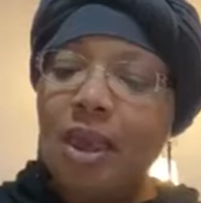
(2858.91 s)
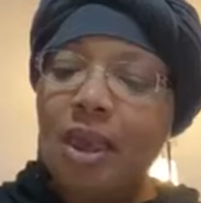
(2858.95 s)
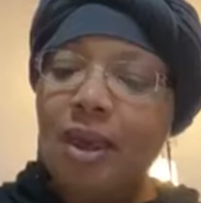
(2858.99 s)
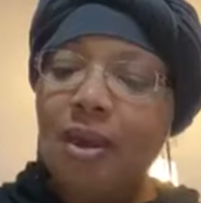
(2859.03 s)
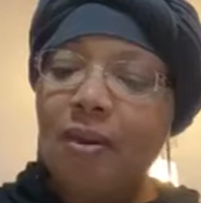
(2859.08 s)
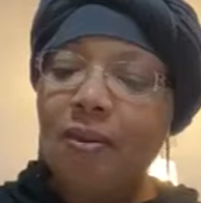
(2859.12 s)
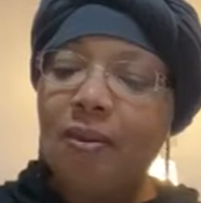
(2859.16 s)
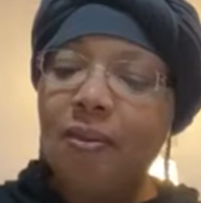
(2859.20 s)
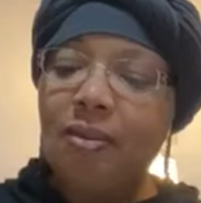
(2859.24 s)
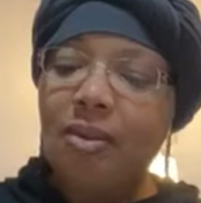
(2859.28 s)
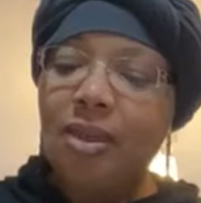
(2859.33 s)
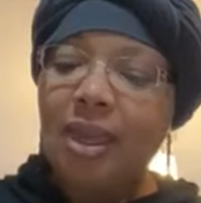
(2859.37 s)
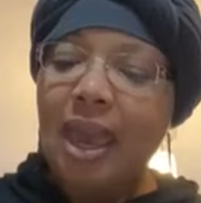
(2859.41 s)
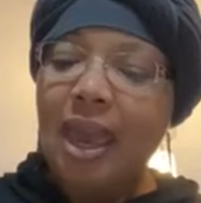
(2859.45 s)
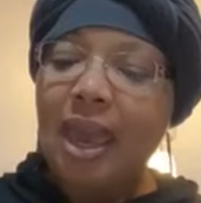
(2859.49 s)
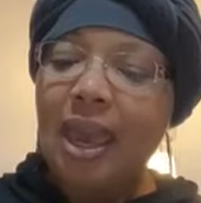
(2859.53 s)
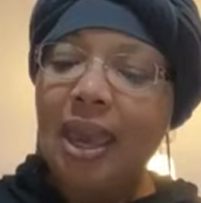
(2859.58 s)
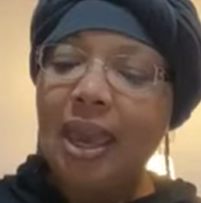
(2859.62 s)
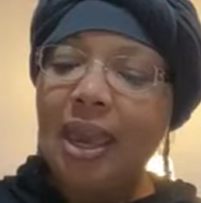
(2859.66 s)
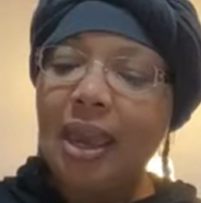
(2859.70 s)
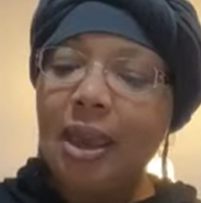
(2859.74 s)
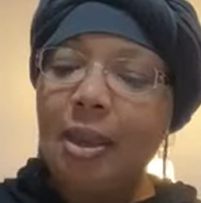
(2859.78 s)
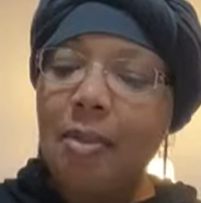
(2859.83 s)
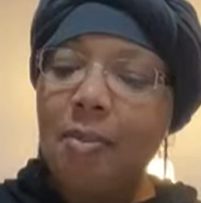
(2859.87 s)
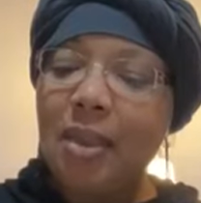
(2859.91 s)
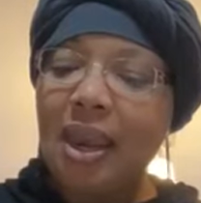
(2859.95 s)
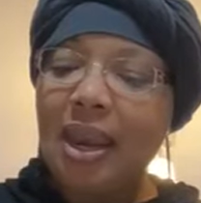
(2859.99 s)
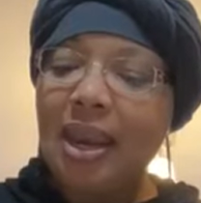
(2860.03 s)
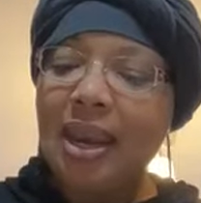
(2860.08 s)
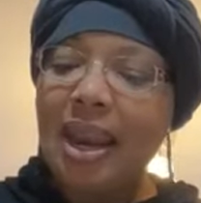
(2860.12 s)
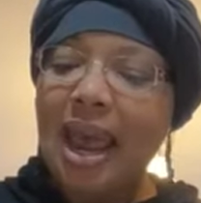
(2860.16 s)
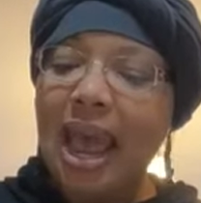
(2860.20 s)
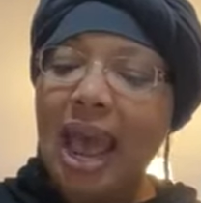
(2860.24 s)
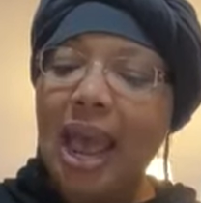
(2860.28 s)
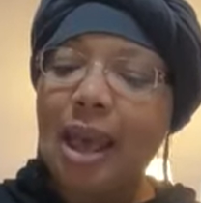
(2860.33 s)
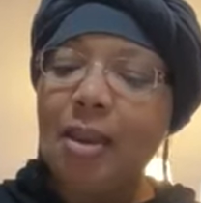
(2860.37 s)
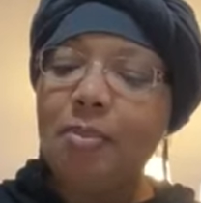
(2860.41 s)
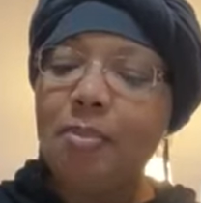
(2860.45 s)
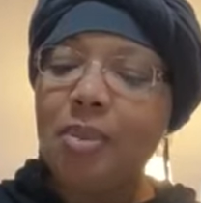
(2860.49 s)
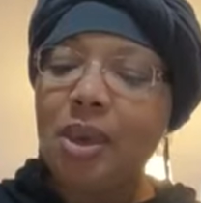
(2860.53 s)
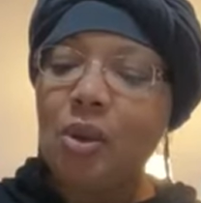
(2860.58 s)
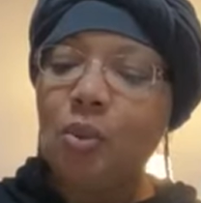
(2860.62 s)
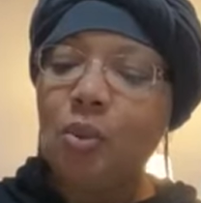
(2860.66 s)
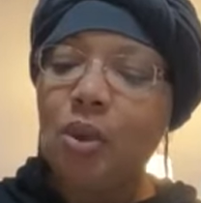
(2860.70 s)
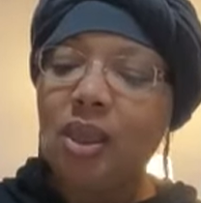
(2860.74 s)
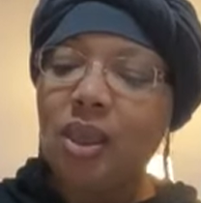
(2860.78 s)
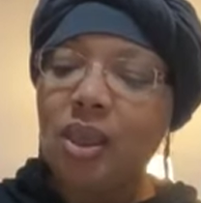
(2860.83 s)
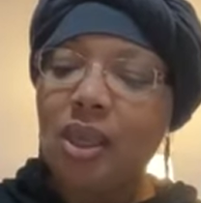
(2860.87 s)
If they may not
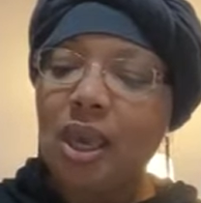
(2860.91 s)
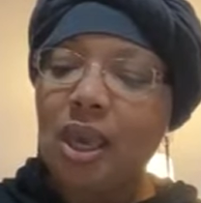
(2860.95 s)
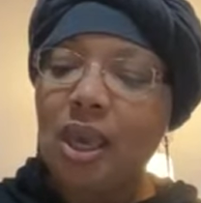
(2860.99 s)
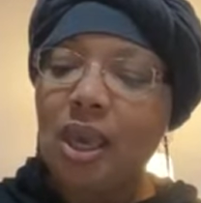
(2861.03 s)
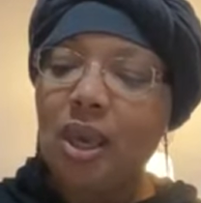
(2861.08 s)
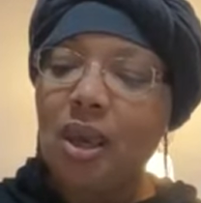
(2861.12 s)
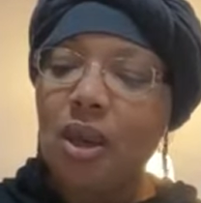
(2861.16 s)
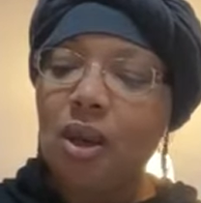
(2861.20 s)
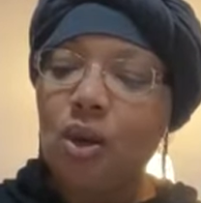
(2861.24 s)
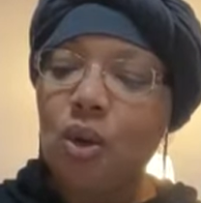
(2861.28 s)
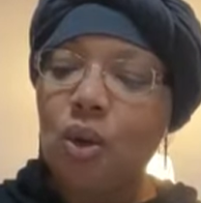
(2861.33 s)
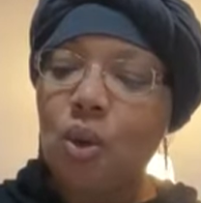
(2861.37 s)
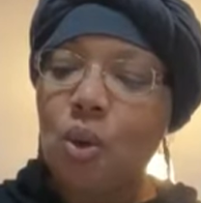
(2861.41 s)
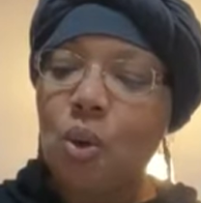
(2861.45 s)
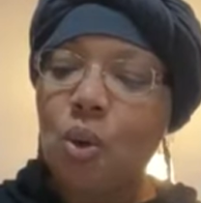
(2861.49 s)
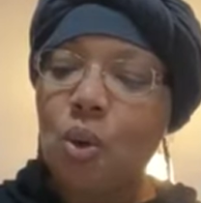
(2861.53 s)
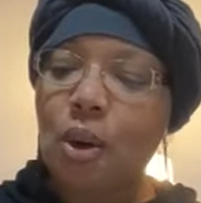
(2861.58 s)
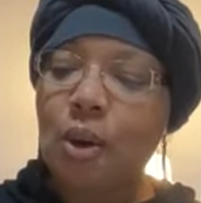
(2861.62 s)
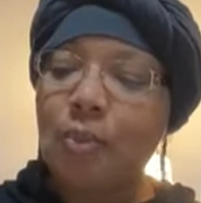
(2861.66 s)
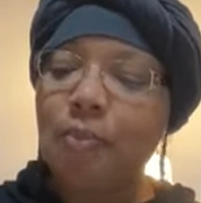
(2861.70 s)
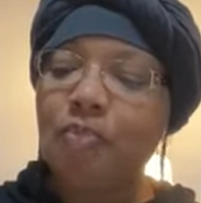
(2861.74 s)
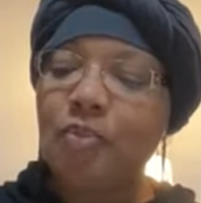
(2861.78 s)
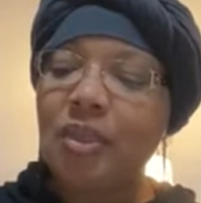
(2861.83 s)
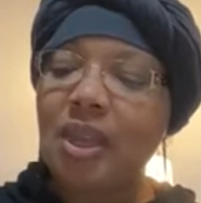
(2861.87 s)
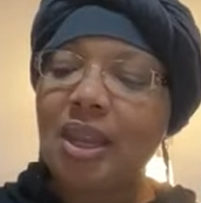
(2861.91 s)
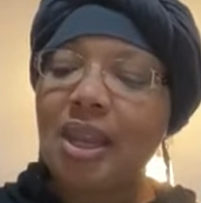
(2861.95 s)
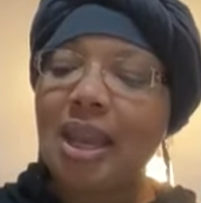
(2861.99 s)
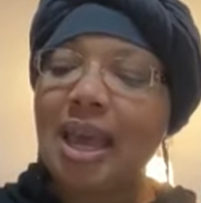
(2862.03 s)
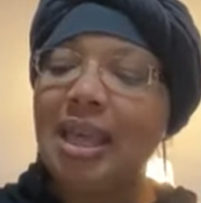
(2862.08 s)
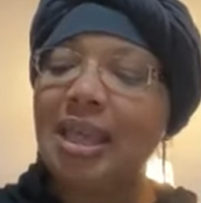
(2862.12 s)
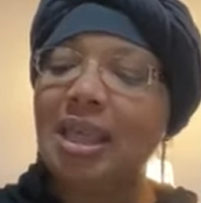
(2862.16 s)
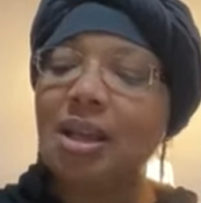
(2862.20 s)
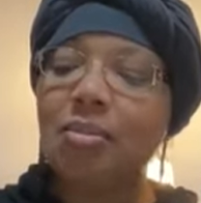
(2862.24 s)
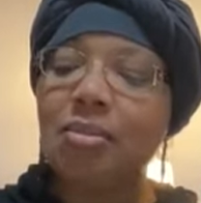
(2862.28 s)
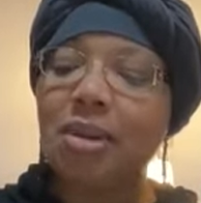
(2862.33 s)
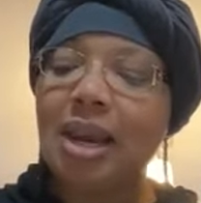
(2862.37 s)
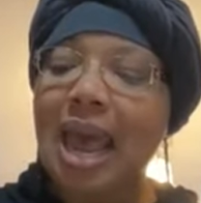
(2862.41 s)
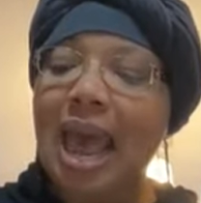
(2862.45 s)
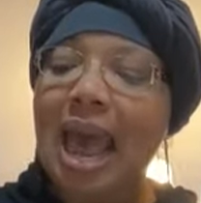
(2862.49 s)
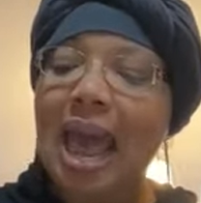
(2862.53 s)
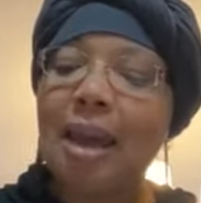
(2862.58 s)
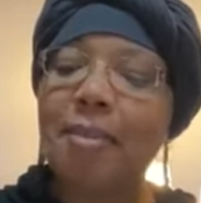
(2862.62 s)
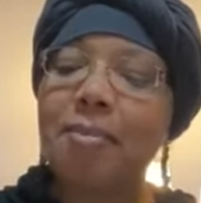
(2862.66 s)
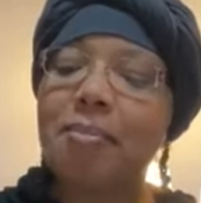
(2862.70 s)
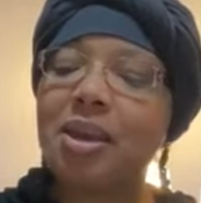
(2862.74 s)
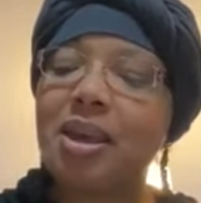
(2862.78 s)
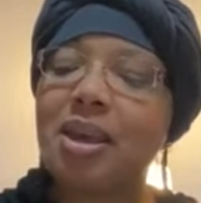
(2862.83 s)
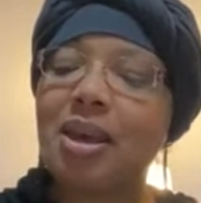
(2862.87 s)
be with thee, Lord, let them
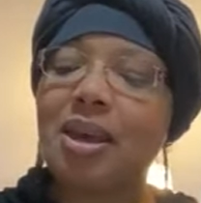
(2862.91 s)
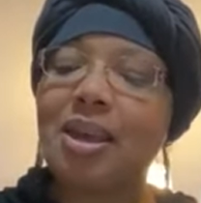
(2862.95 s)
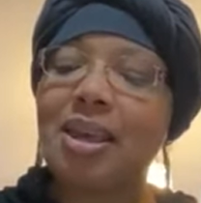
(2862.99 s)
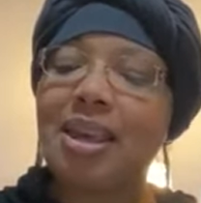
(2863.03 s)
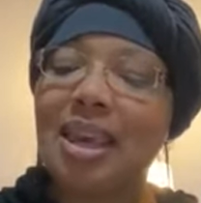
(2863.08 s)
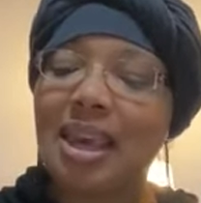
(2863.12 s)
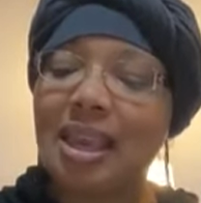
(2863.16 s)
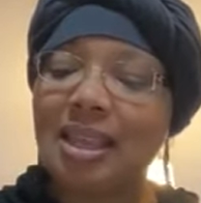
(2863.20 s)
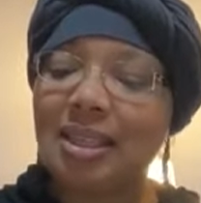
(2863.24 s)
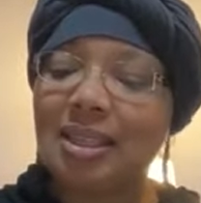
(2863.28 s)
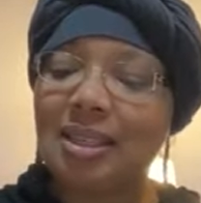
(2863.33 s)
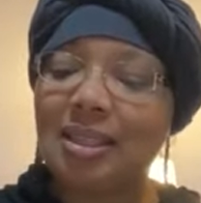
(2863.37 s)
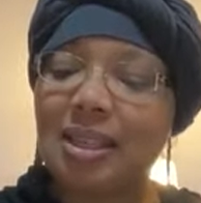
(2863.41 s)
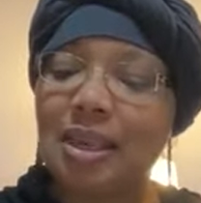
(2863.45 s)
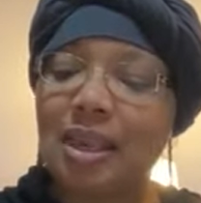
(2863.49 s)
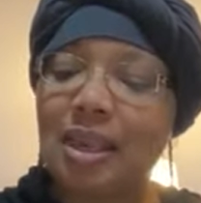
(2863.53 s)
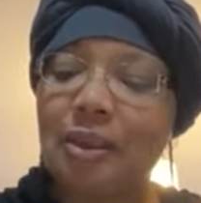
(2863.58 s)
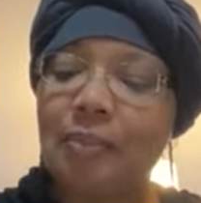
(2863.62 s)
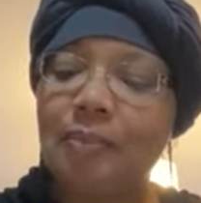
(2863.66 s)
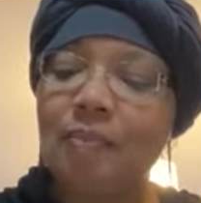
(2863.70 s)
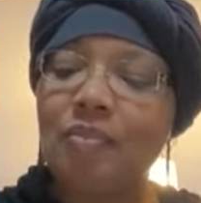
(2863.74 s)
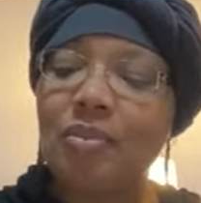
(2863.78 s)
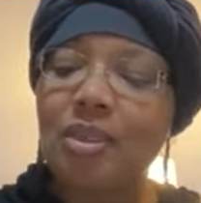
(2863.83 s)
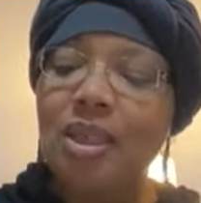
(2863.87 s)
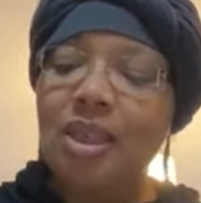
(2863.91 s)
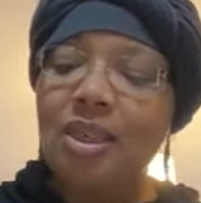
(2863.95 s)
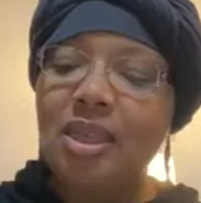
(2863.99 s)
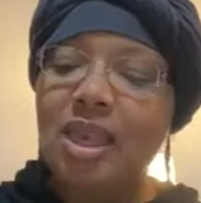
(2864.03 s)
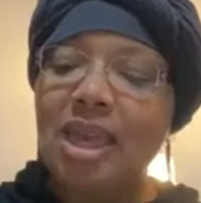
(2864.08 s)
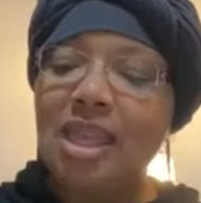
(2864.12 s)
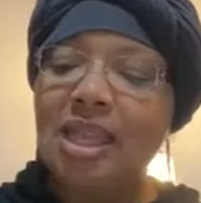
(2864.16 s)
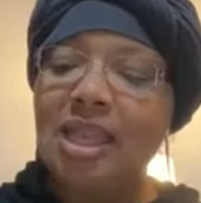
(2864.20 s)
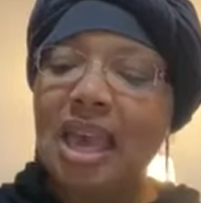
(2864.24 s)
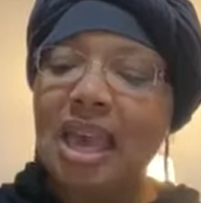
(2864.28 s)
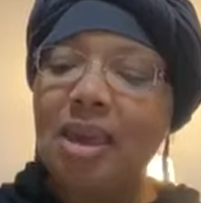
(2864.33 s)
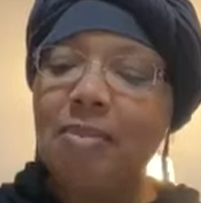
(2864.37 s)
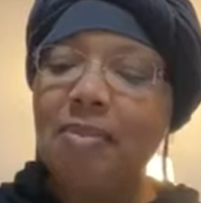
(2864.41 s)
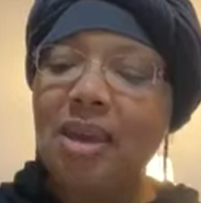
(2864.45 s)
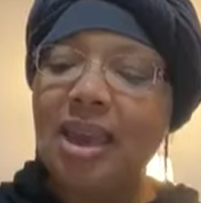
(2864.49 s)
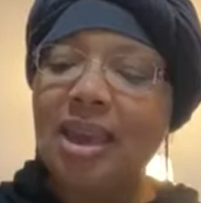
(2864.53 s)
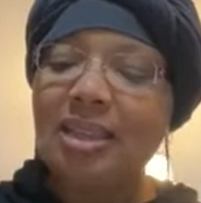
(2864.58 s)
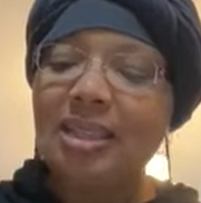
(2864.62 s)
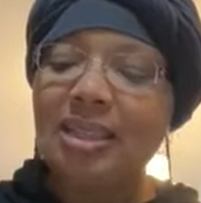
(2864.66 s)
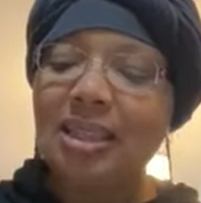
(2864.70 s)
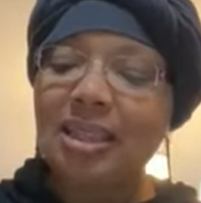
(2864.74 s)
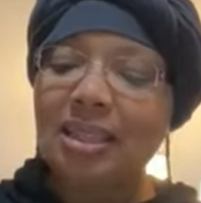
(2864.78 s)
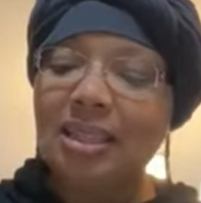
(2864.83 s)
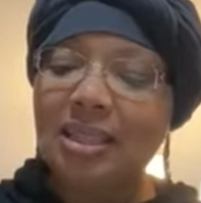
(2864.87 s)
not be against thee, that they
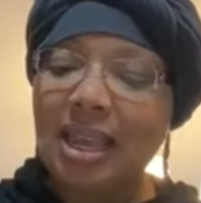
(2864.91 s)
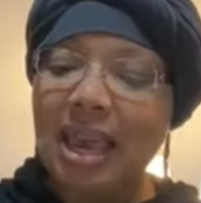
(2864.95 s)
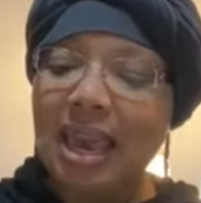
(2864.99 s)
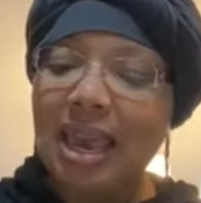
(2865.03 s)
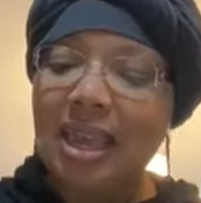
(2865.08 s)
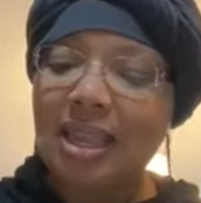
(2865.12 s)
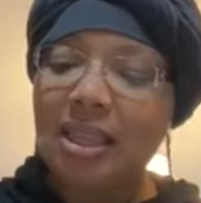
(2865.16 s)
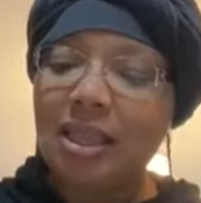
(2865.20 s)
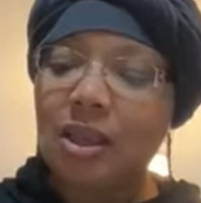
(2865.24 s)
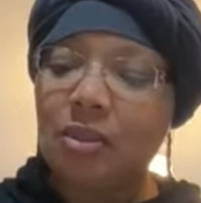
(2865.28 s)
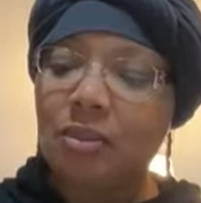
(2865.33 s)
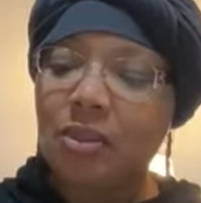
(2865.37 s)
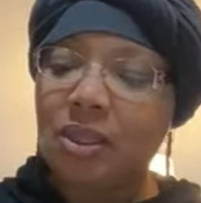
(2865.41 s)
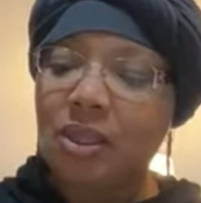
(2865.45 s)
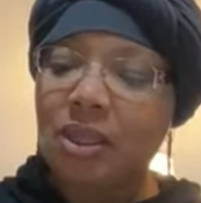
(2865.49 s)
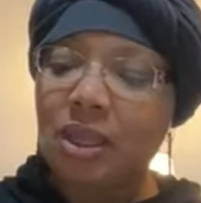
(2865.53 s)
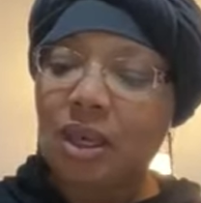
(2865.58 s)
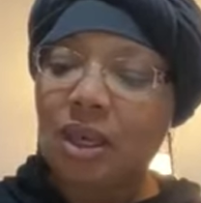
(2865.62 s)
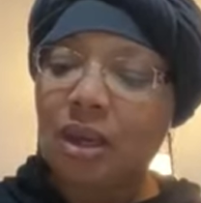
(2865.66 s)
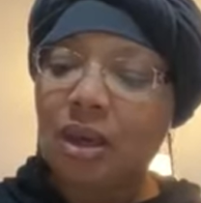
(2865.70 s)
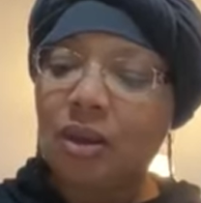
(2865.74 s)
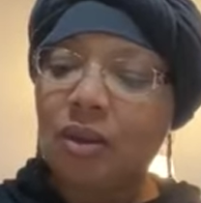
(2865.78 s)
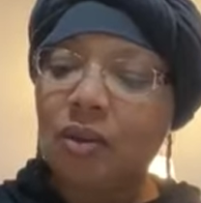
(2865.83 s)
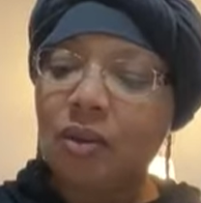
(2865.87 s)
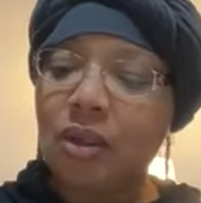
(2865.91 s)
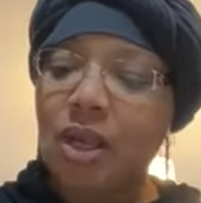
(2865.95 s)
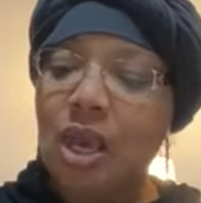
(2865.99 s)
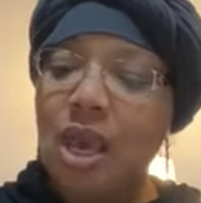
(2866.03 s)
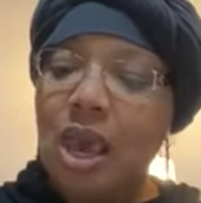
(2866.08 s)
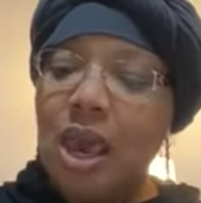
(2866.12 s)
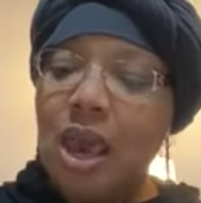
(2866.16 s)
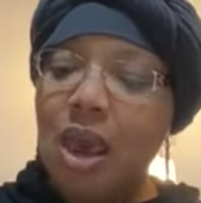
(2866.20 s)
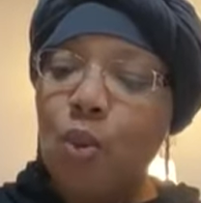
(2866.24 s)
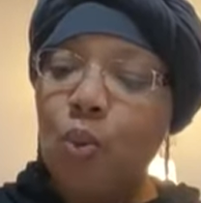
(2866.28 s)
may sustain themselves.